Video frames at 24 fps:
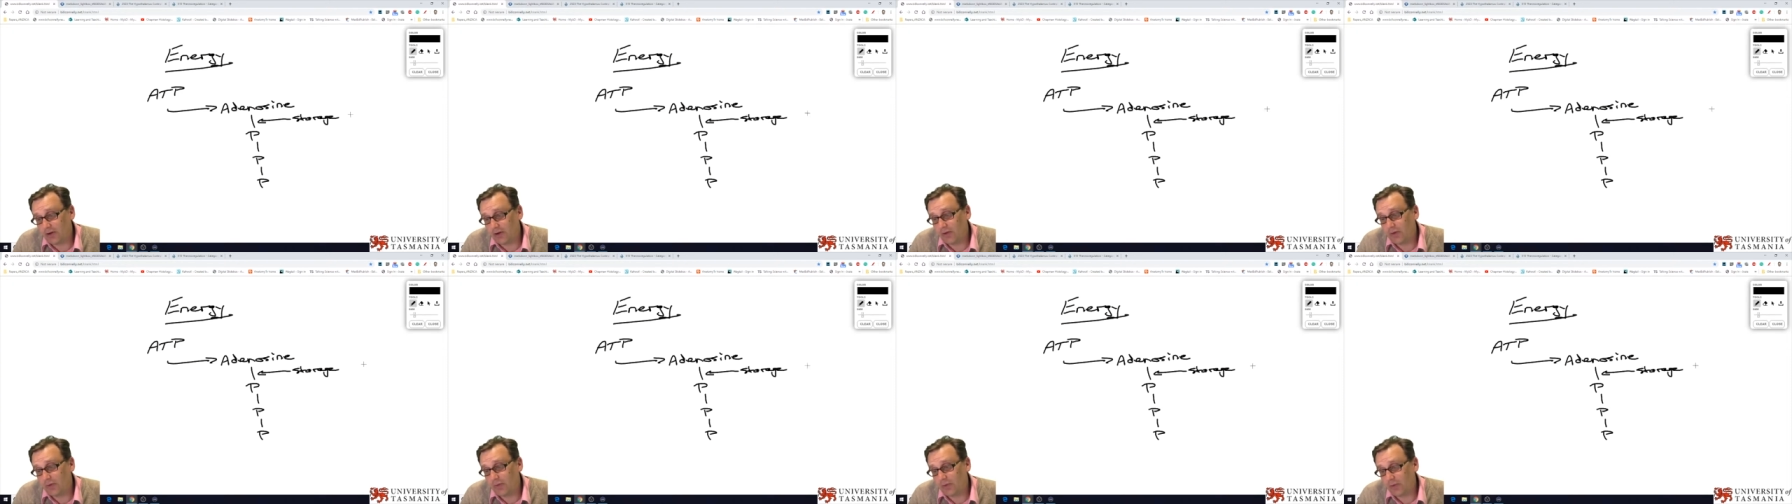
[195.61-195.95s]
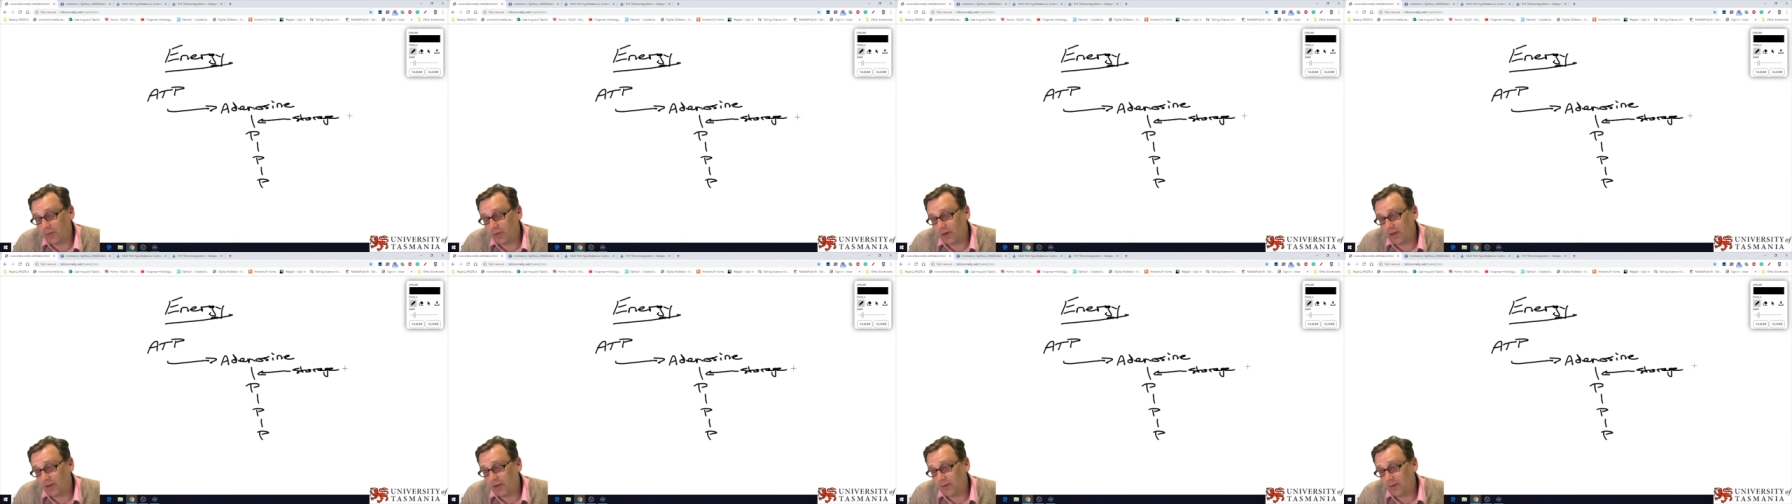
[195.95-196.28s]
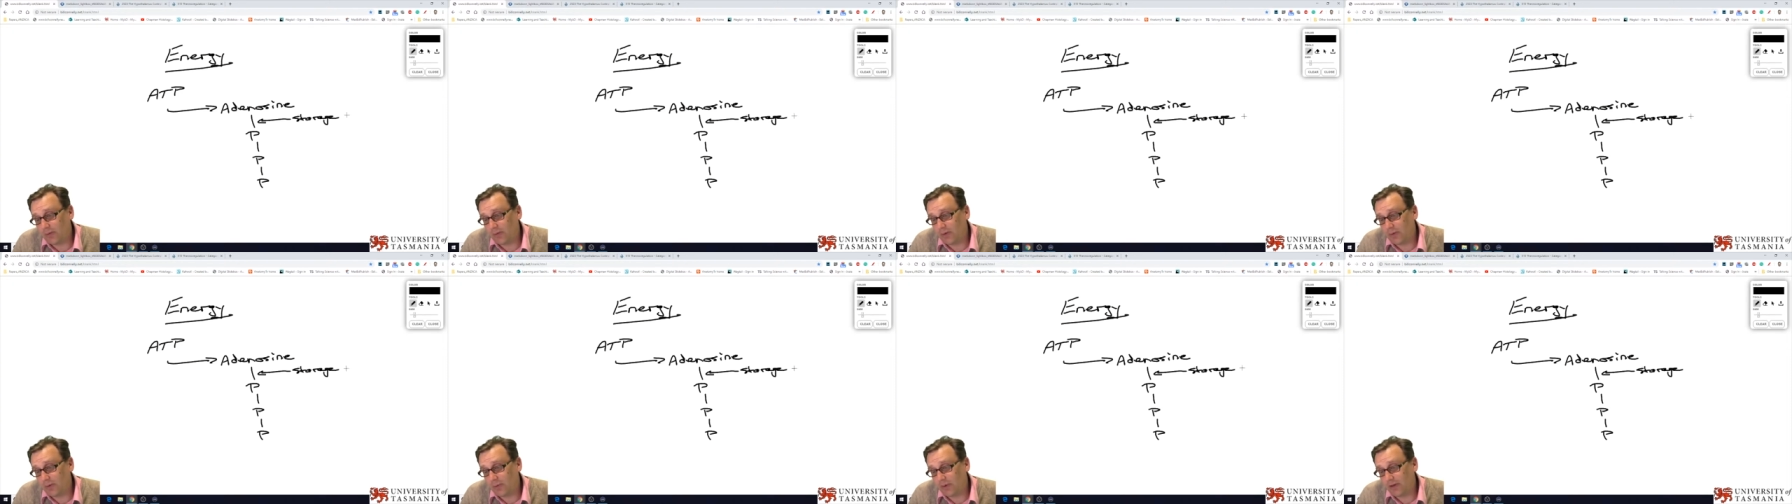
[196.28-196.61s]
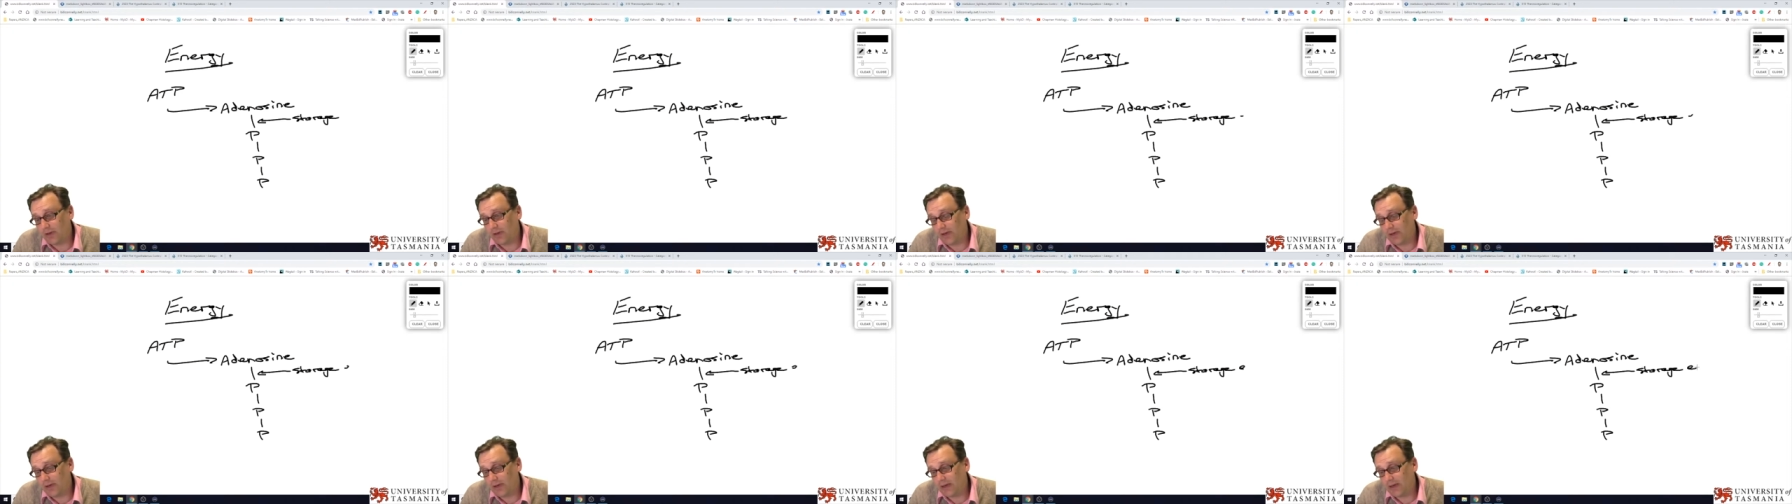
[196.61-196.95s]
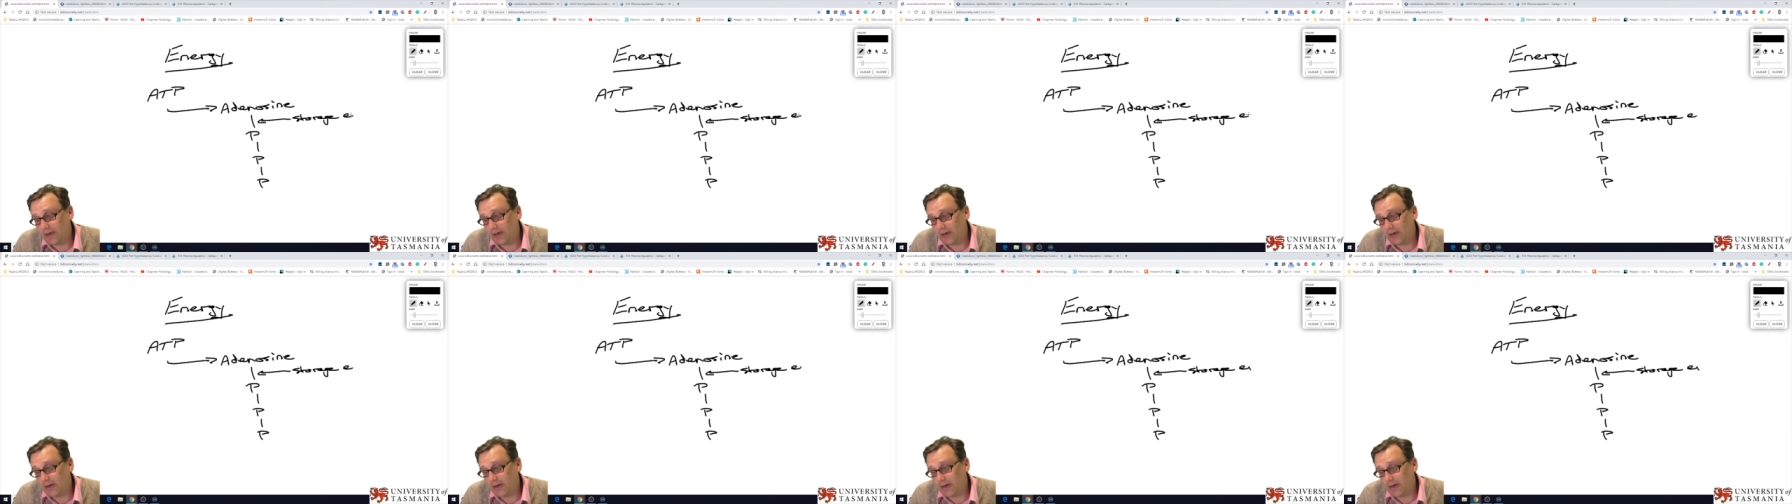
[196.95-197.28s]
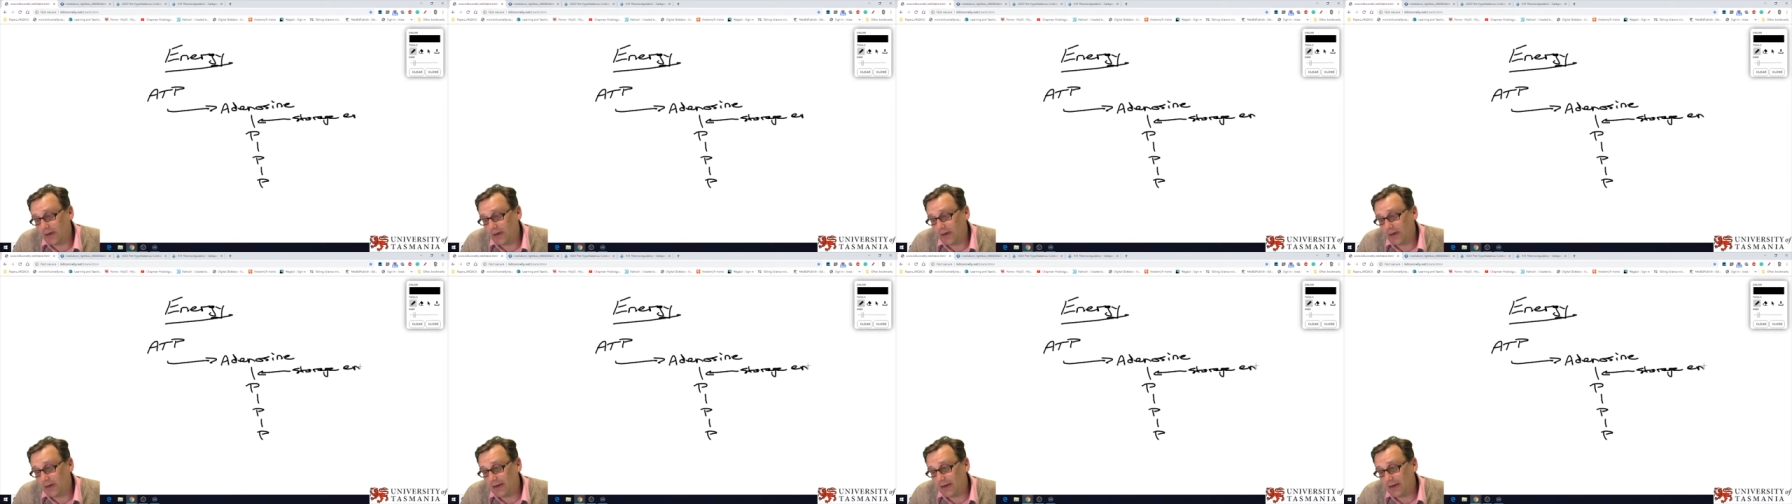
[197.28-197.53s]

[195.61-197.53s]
So really what we